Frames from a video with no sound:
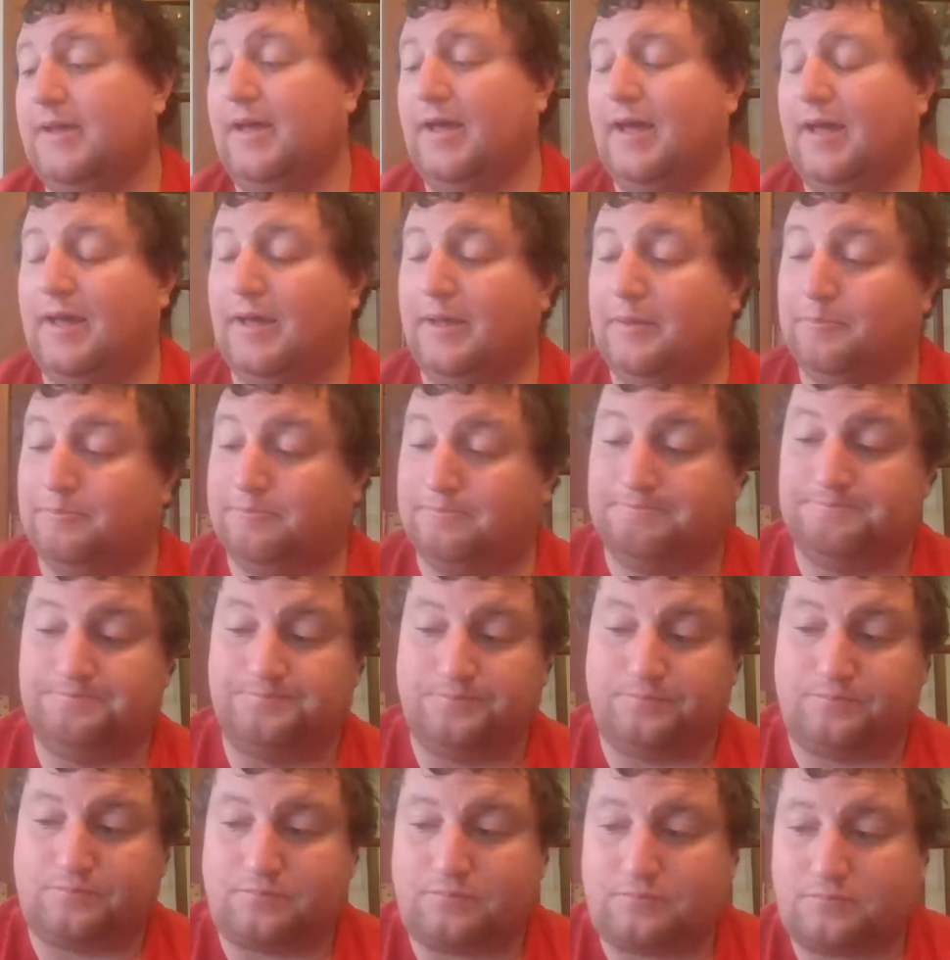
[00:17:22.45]
Um,
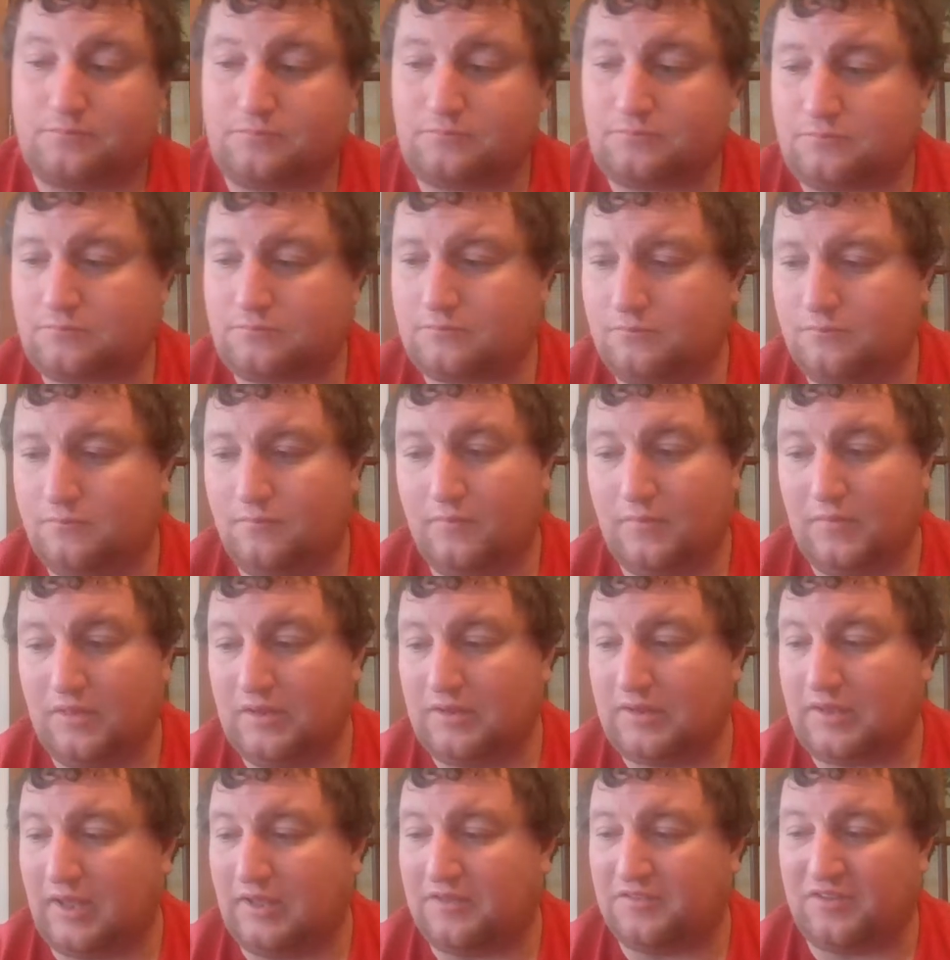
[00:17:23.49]

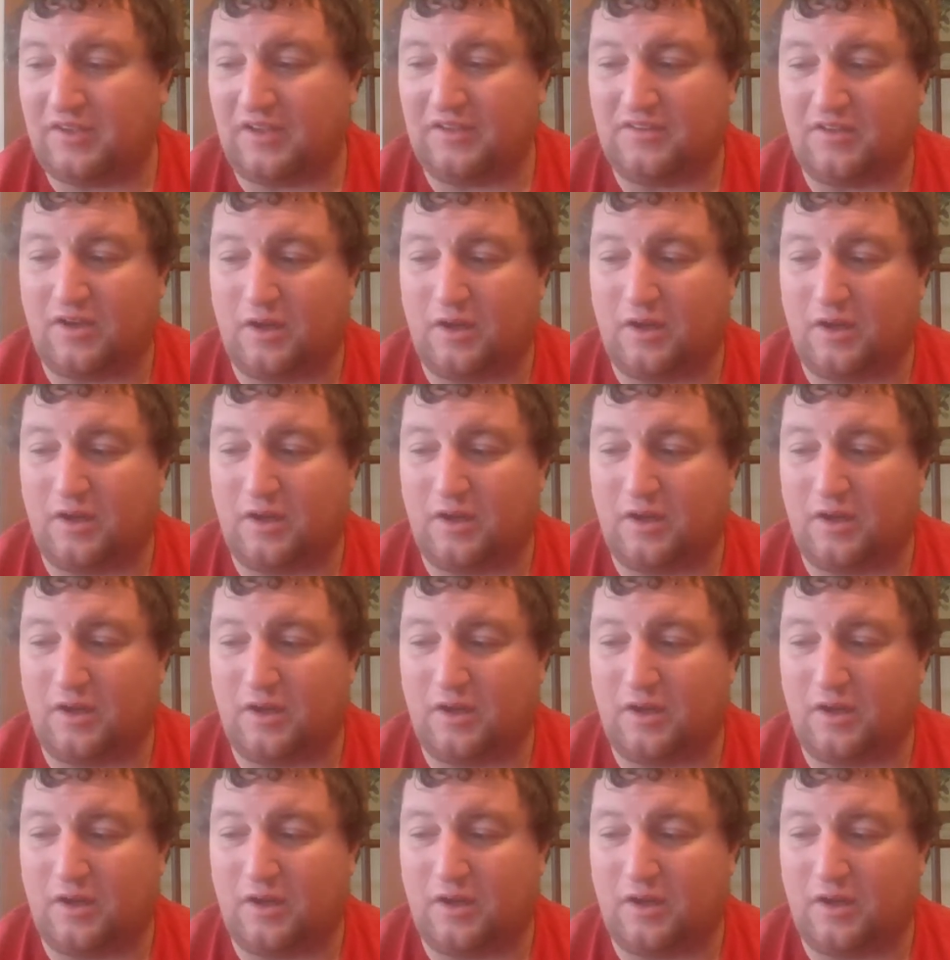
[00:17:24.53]
KC